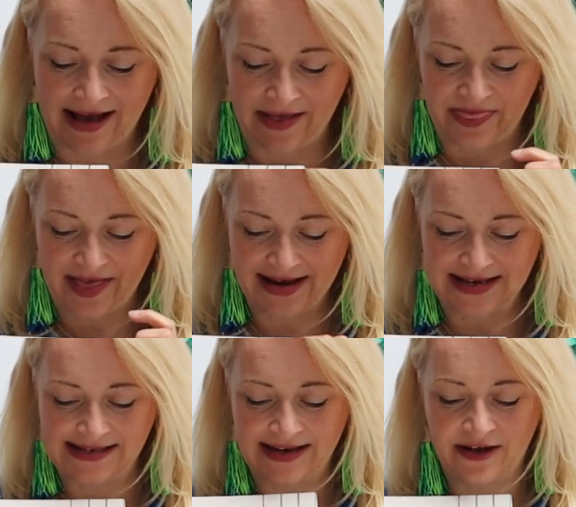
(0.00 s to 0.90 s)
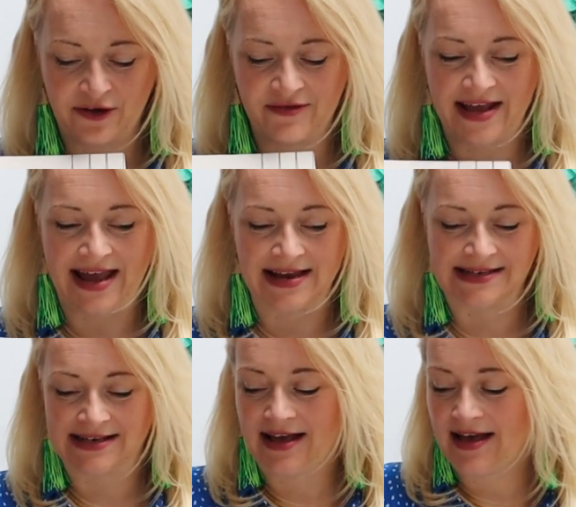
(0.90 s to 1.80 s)
and that is going to
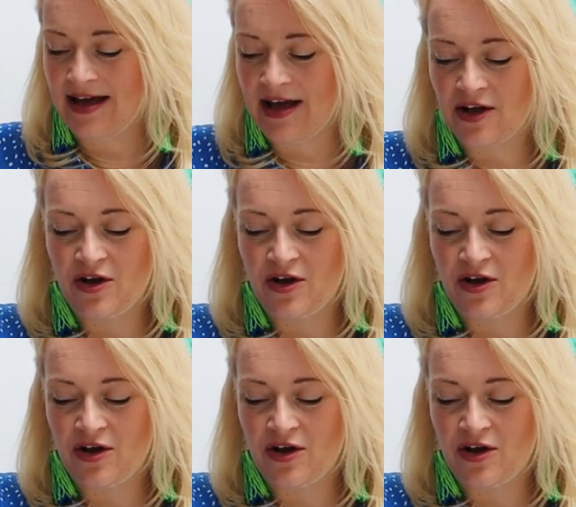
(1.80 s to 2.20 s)
create a